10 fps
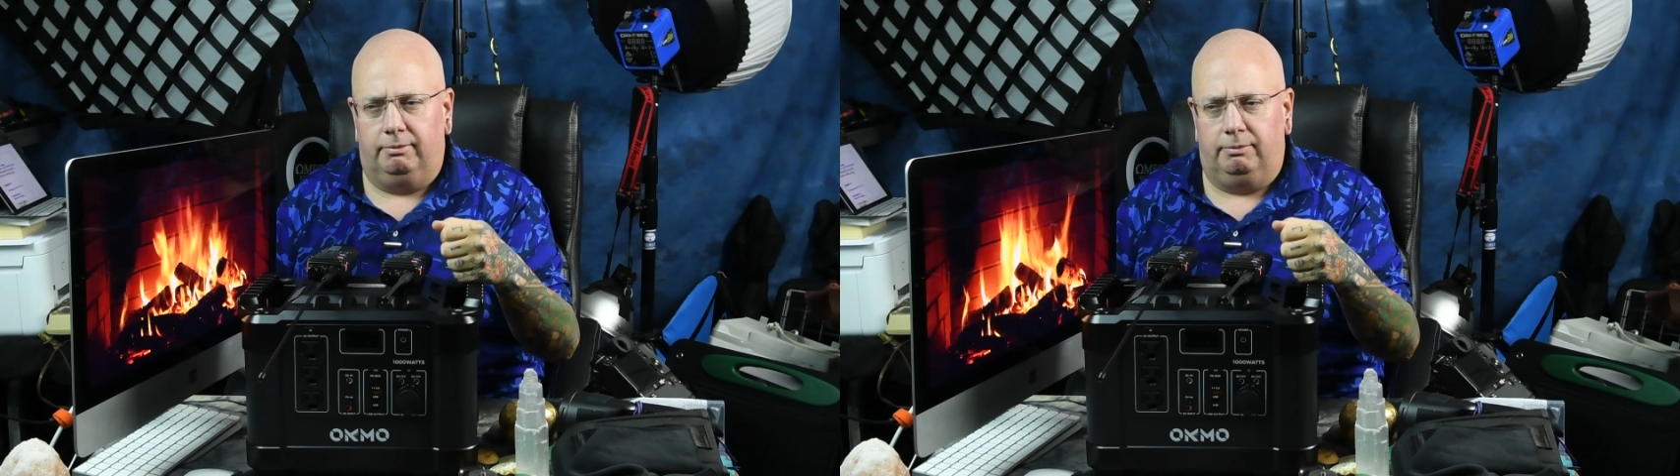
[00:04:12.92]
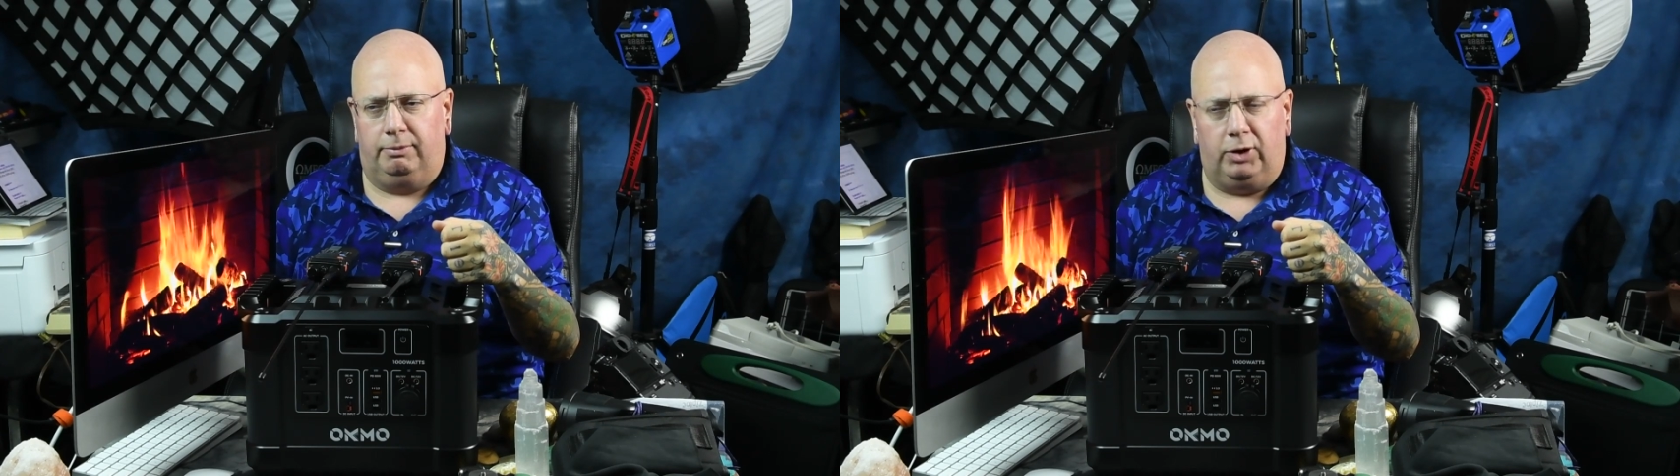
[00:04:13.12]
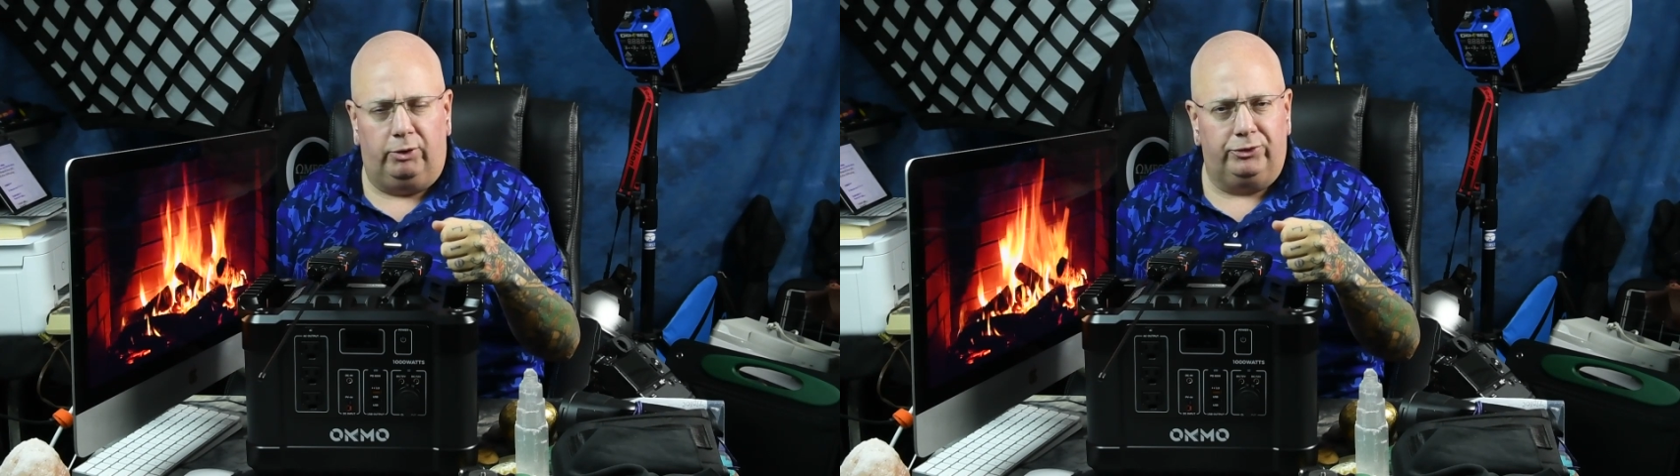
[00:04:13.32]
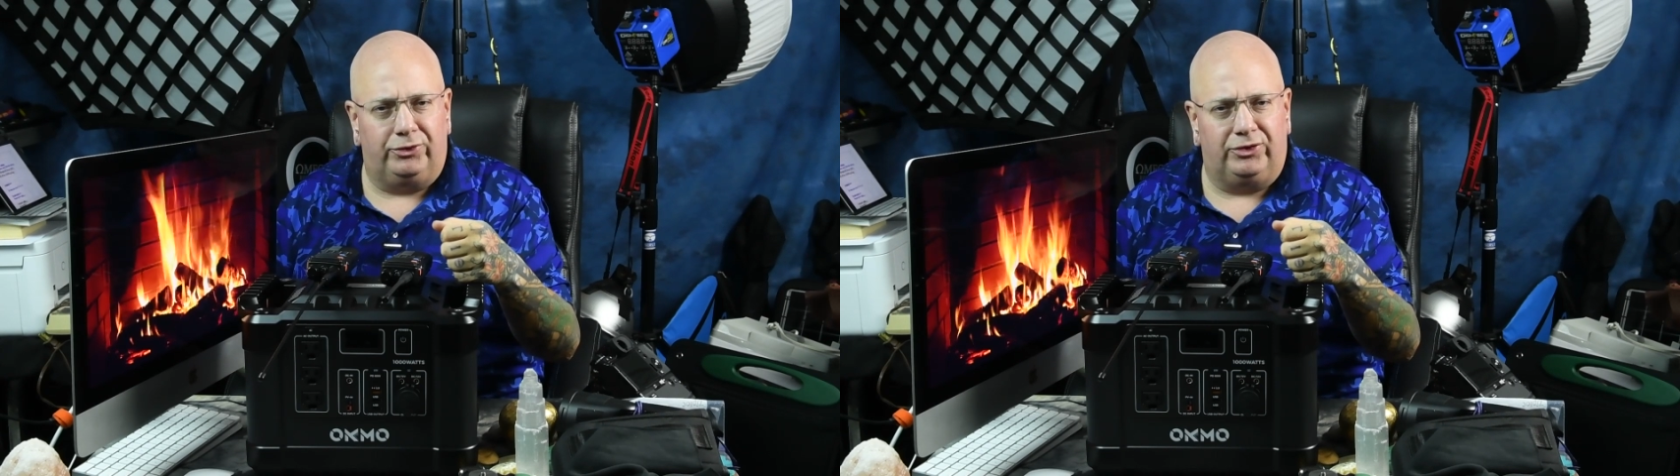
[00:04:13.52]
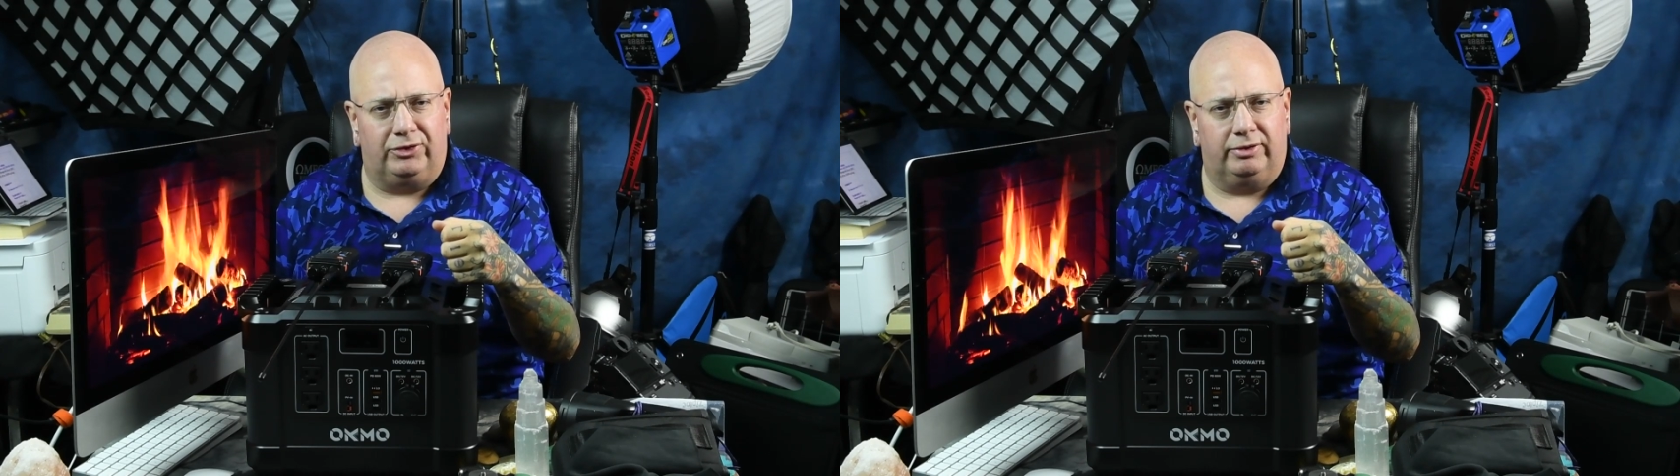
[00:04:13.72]

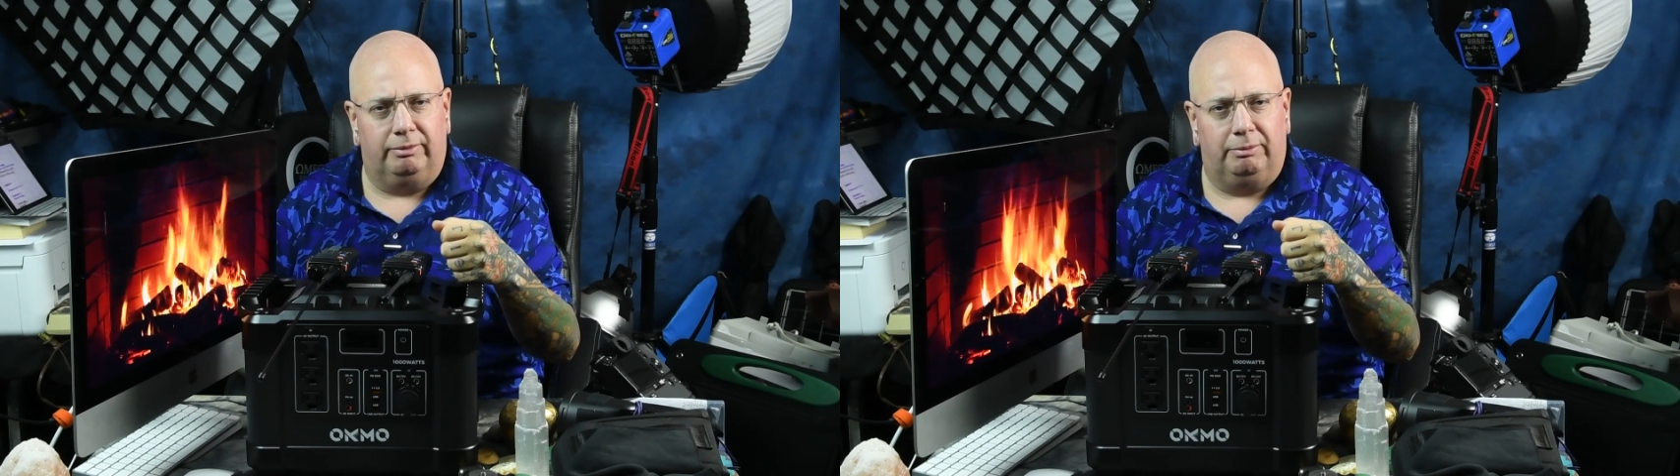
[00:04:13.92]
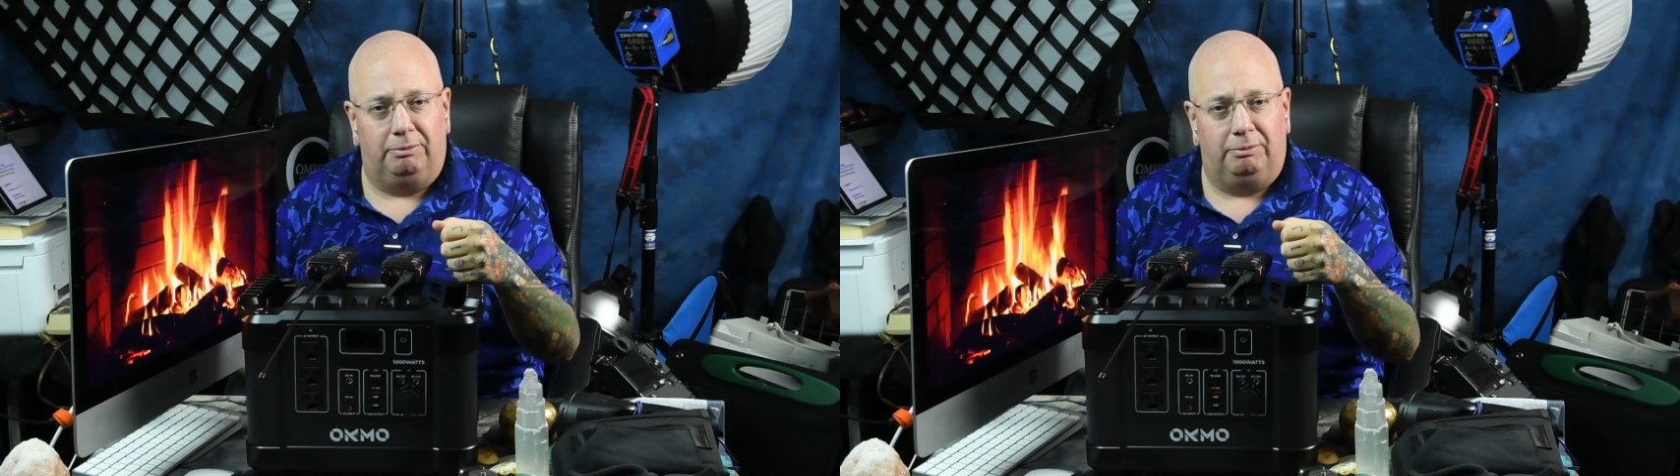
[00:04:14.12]
most